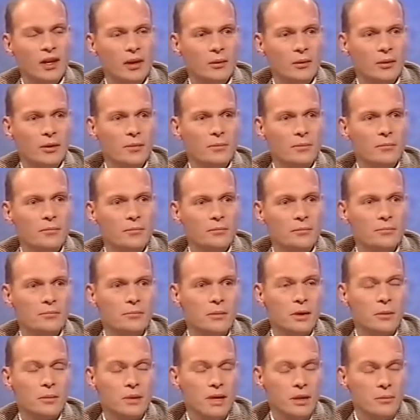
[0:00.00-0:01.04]
I felt
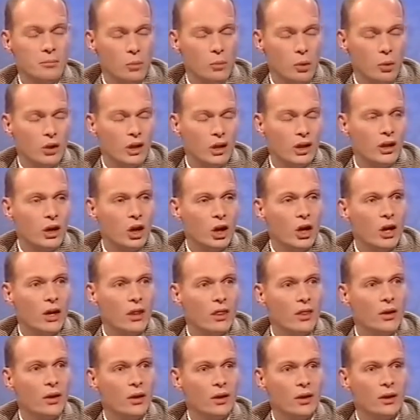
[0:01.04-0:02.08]
maybe
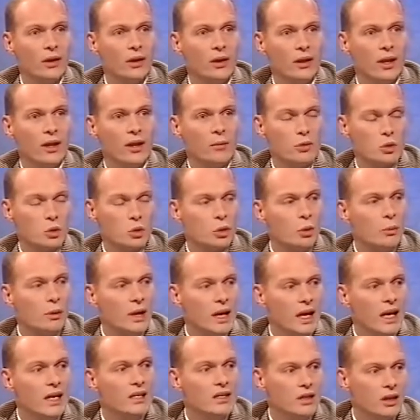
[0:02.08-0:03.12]
Portadown thought that it was
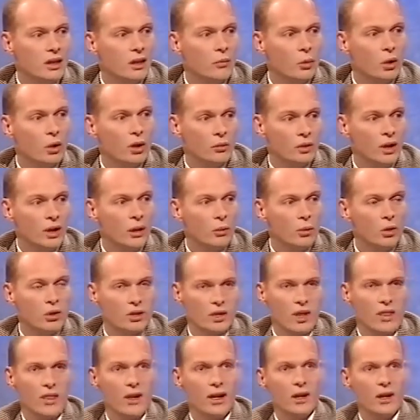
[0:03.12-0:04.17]
going to be easier than what it really
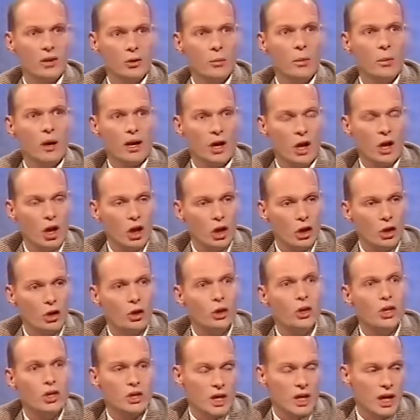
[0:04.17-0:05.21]
was. I think no matter how
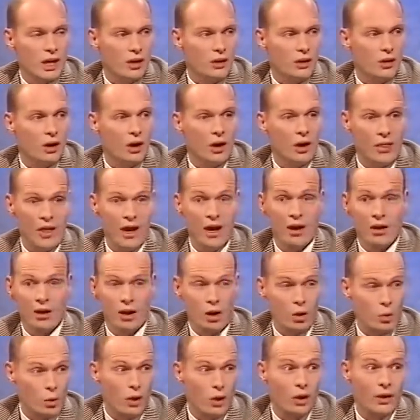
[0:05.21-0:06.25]
good a side you are, and they
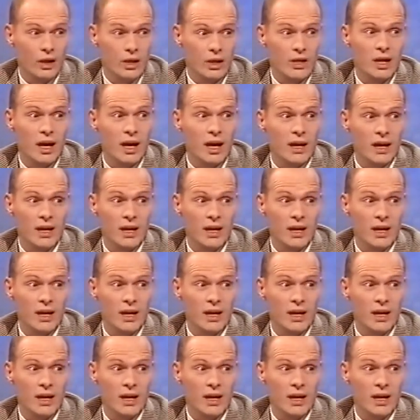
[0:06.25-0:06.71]
are a quality